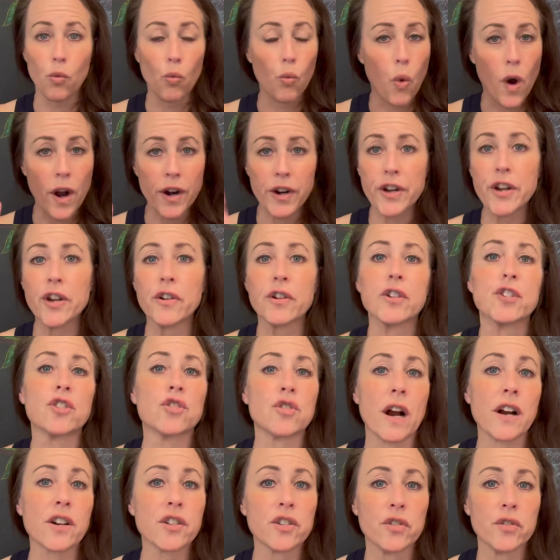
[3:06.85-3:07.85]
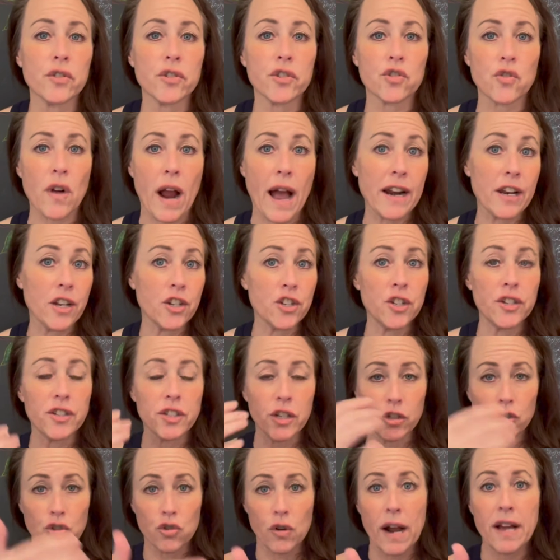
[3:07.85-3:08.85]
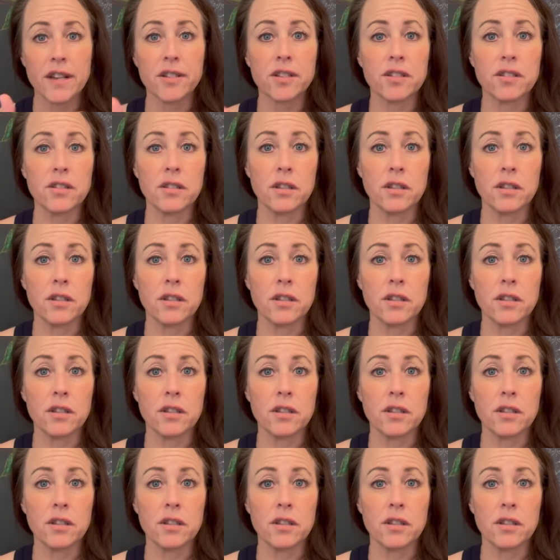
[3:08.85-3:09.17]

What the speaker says: what are your instructional strategies address